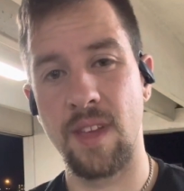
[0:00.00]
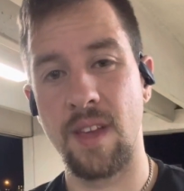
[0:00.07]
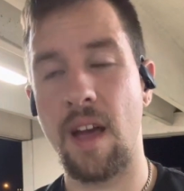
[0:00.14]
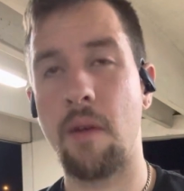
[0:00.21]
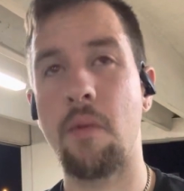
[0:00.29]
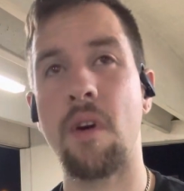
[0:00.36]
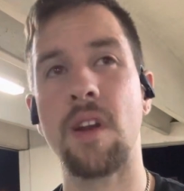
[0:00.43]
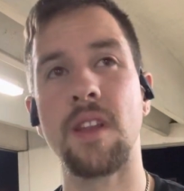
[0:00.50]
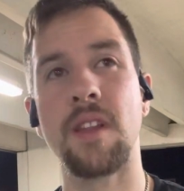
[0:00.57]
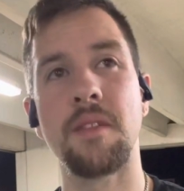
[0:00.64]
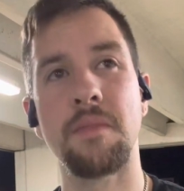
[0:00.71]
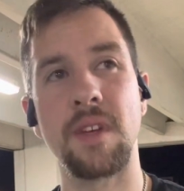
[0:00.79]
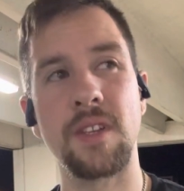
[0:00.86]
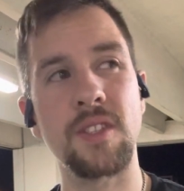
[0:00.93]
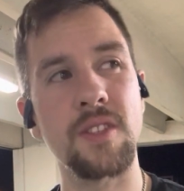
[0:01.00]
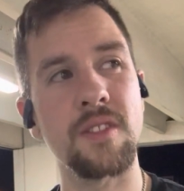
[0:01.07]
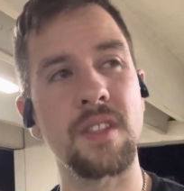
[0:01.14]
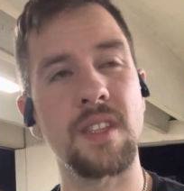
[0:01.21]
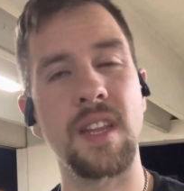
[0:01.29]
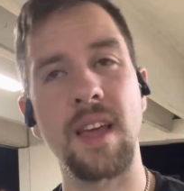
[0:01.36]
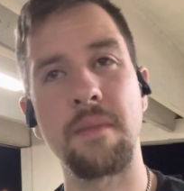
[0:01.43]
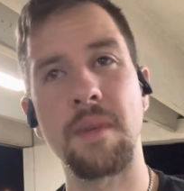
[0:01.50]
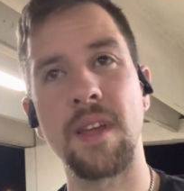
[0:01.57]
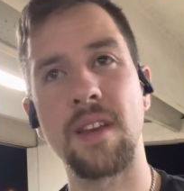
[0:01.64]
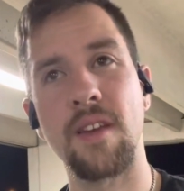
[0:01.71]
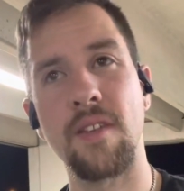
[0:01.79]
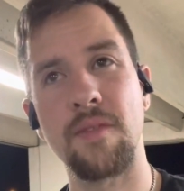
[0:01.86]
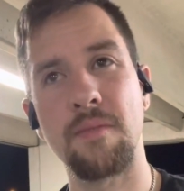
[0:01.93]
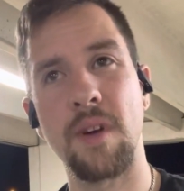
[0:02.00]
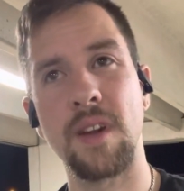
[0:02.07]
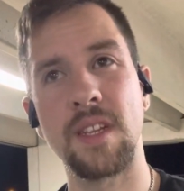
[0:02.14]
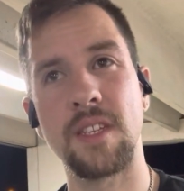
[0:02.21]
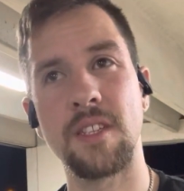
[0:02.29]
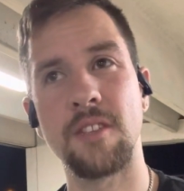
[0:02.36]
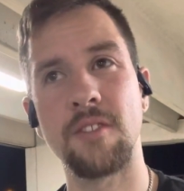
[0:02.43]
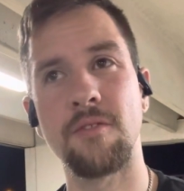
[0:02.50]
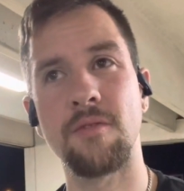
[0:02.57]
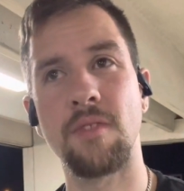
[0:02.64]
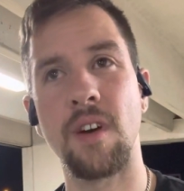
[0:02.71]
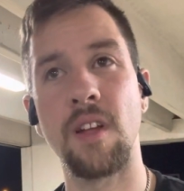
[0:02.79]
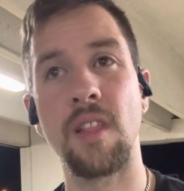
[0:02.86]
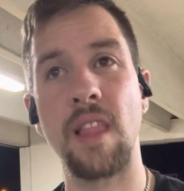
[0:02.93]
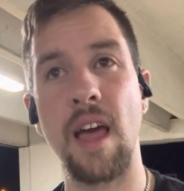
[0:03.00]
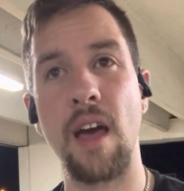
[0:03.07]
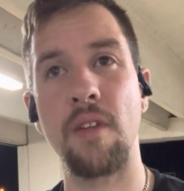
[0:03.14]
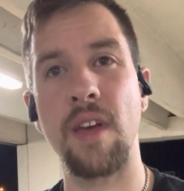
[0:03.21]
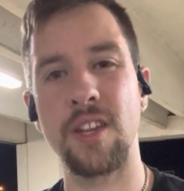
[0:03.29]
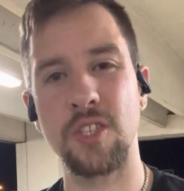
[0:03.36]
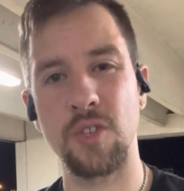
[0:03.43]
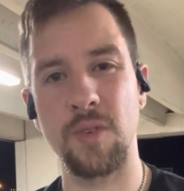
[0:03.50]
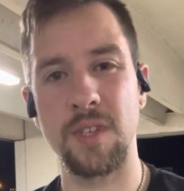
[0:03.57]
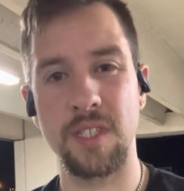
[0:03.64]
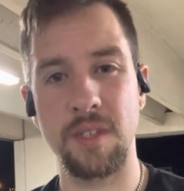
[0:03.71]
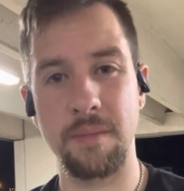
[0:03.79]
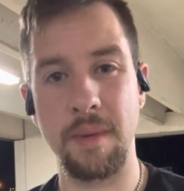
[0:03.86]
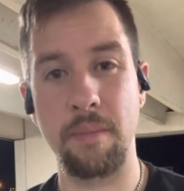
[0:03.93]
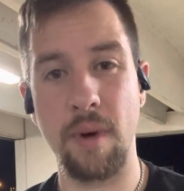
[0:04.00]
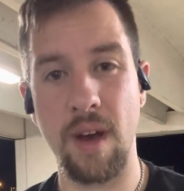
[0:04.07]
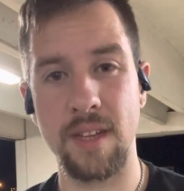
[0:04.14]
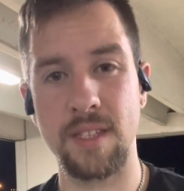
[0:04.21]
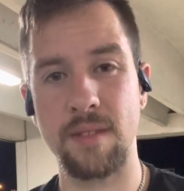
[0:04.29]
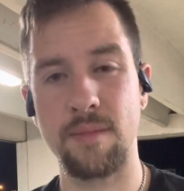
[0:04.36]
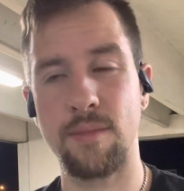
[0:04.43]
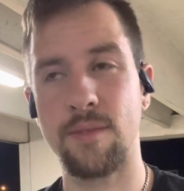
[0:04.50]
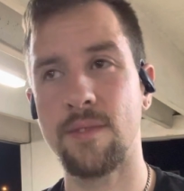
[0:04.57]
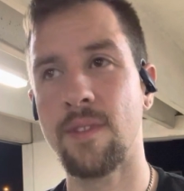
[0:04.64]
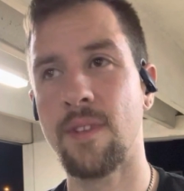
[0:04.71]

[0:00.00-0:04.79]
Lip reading: I wanted to make sure that I made enough money to allow that choice to be possible.